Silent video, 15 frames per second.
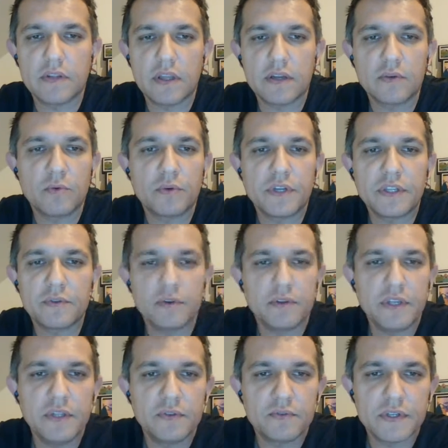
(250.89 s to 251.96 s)
according to your
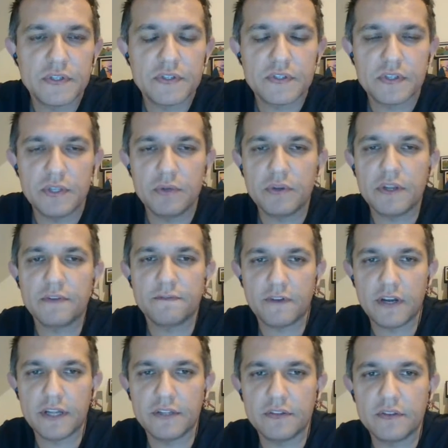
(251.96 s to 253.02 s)
interests, you can
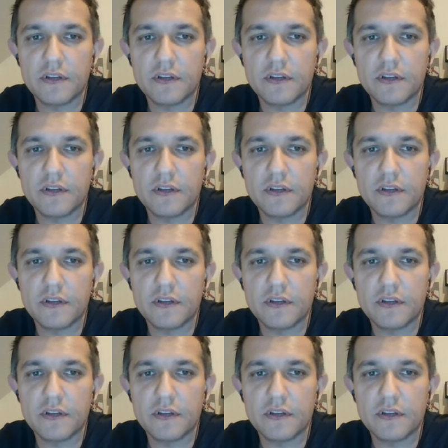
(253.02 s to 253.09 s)
find